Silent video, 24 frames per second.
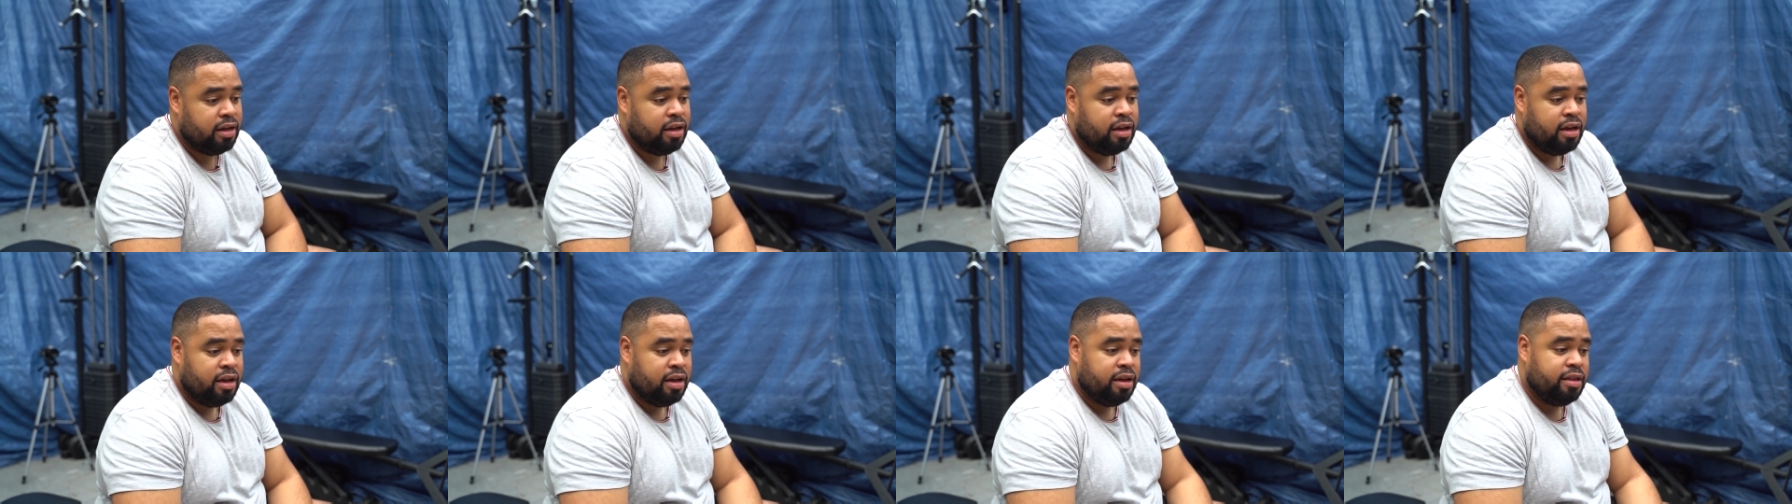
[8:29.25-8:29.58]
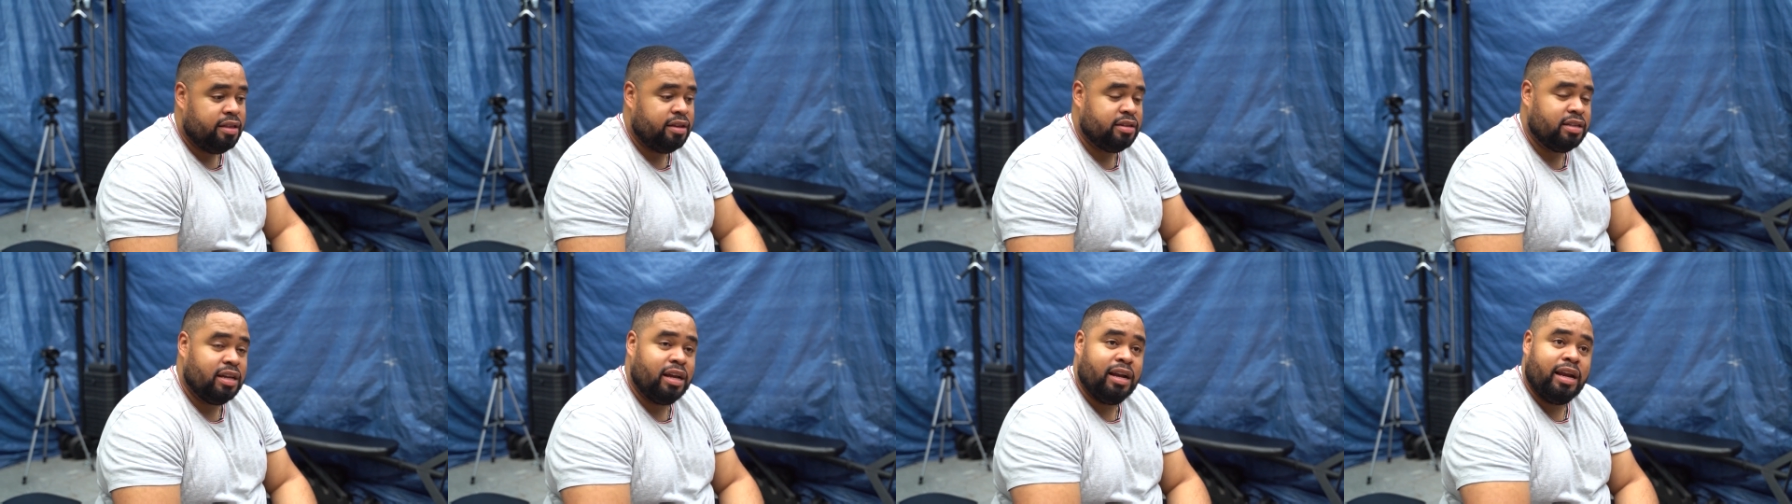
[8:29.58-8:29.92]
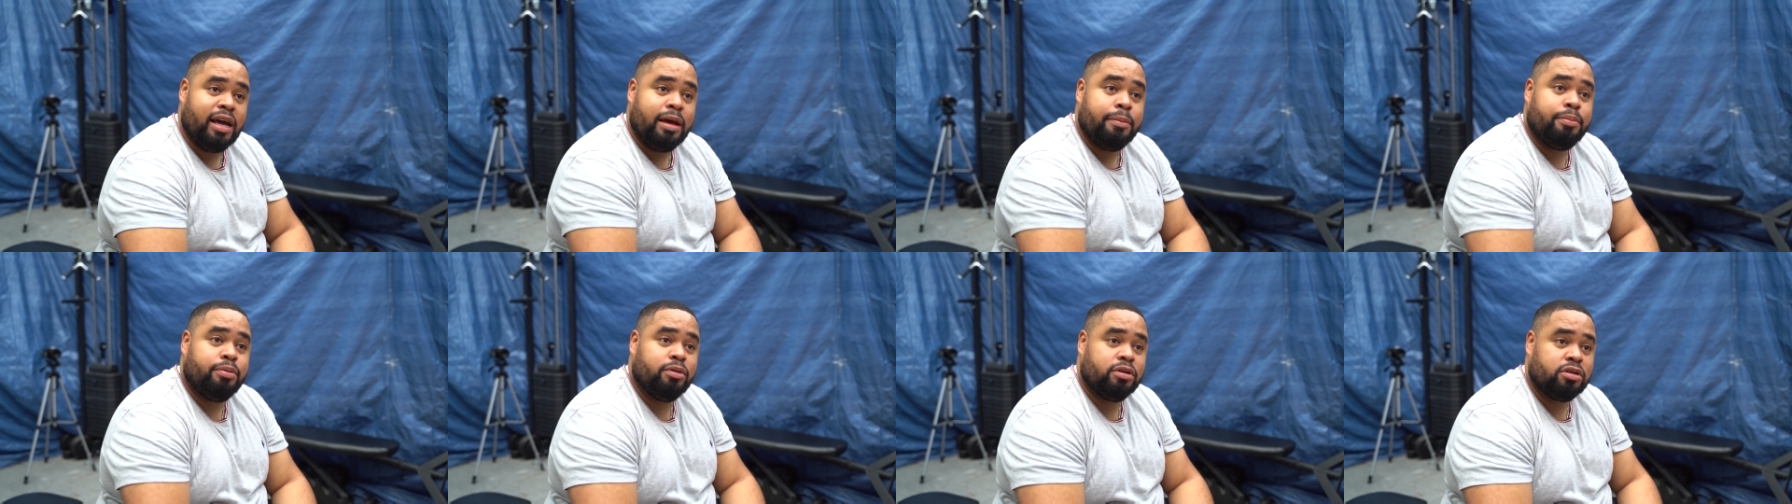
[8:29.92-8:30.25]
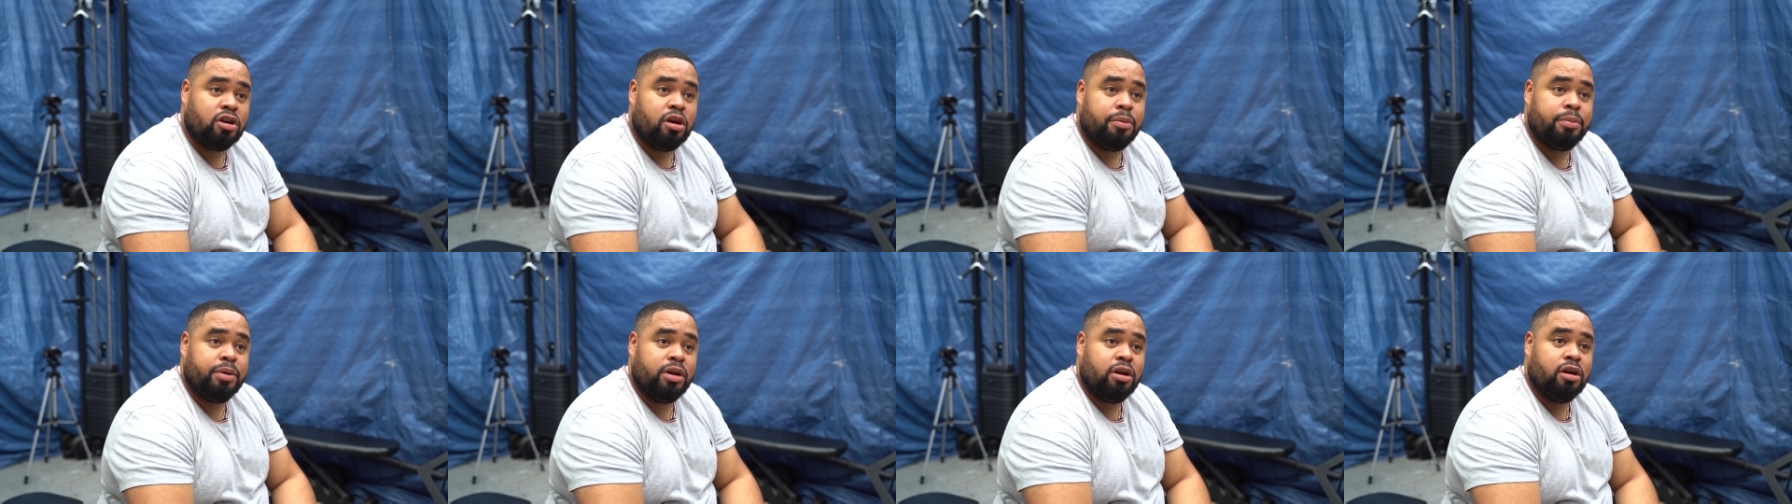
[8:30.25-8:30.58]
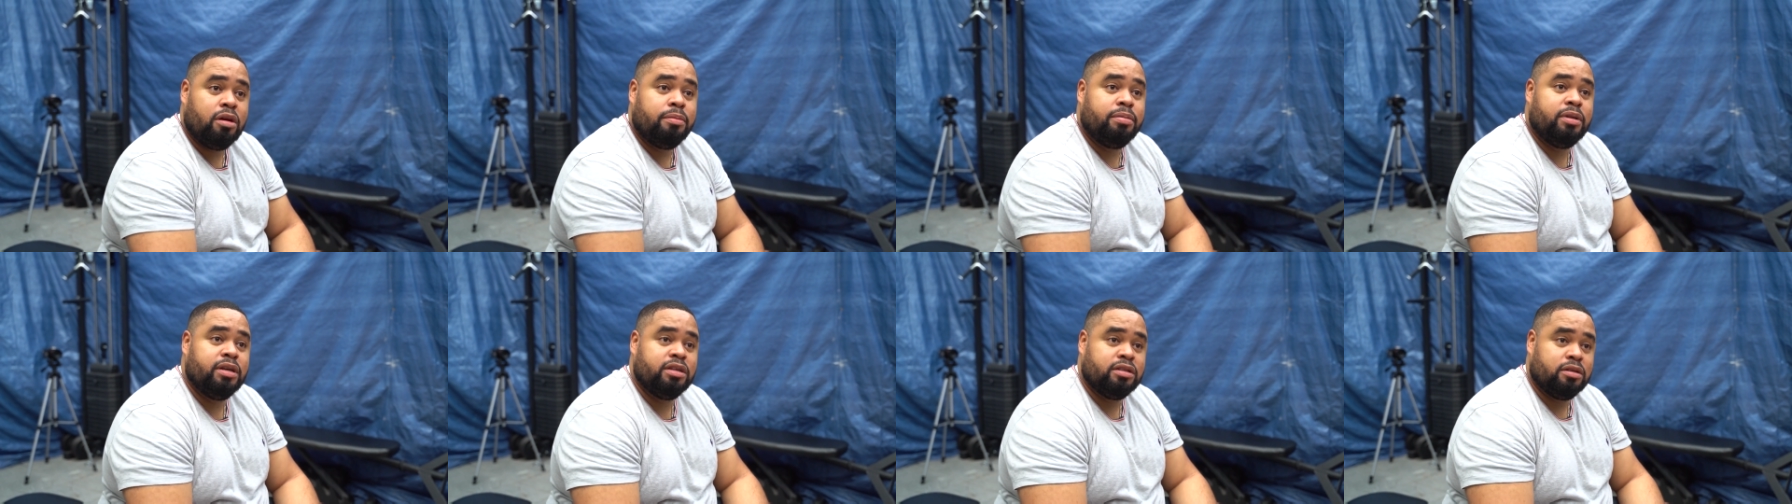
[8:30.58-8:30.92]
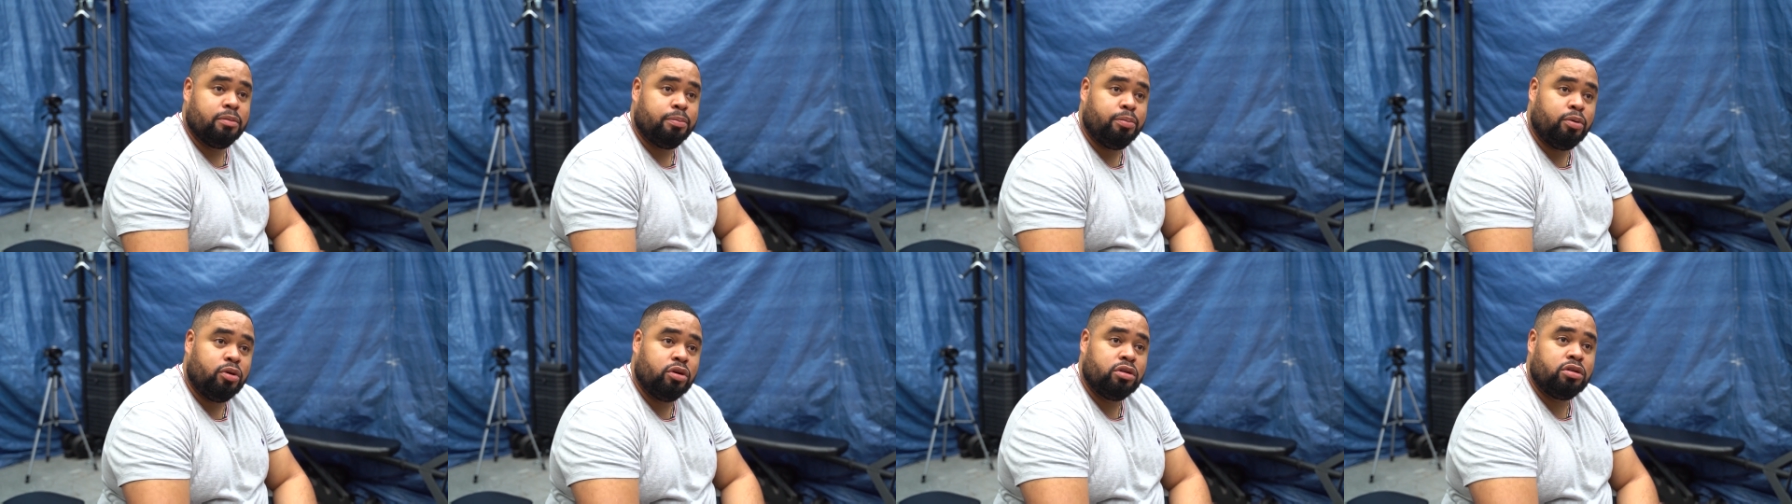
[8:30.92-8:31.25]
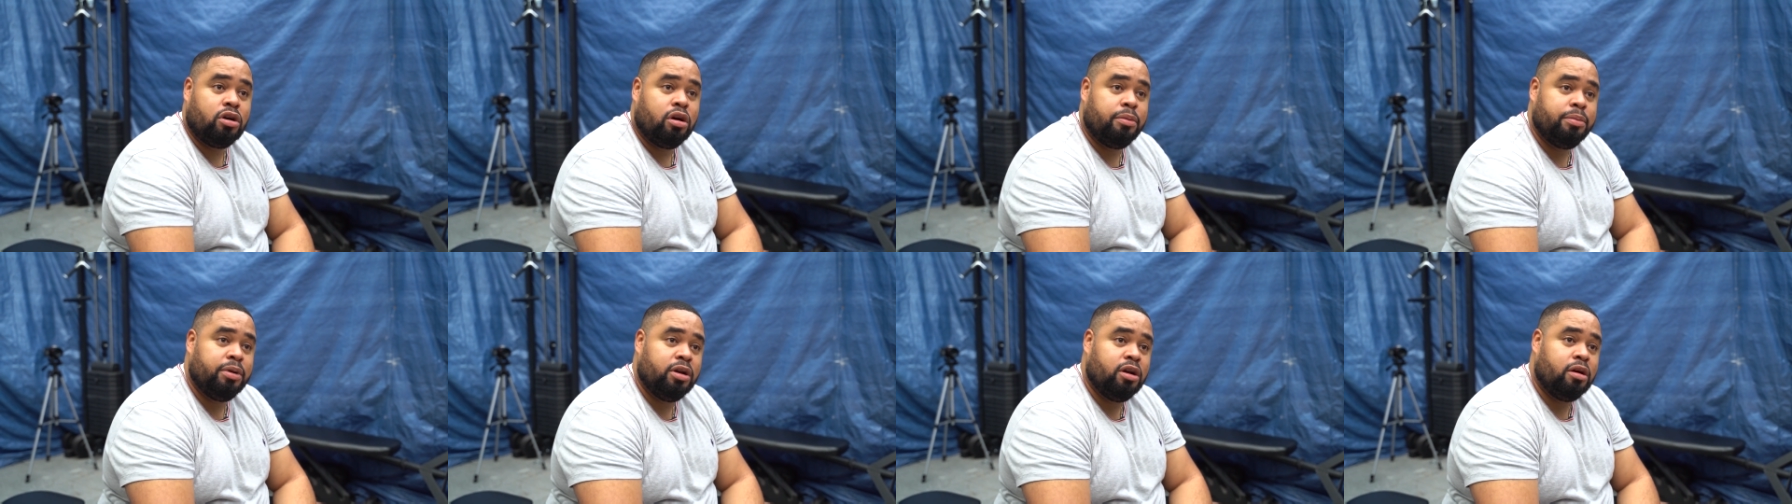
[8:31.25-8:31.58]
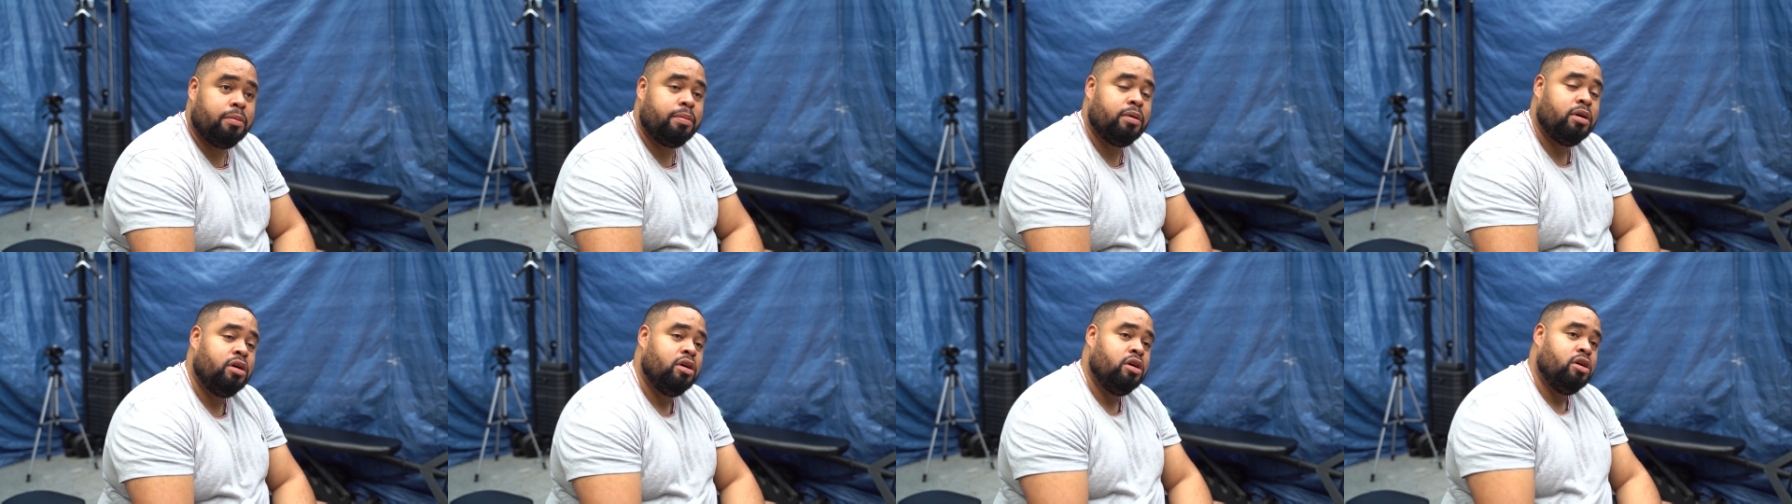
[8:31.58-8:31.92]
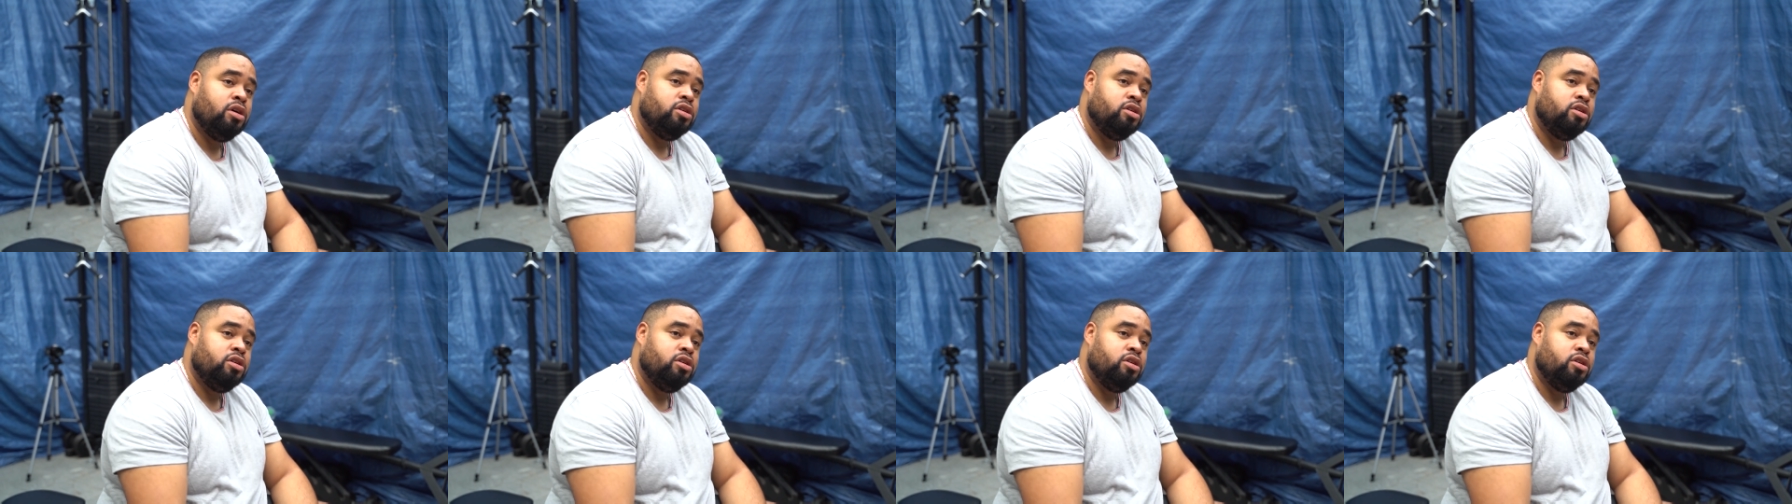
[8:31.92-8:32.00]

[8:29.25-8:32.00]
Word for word: Mm-hmm. There's an airport coming up. There's a port yeah. coming up.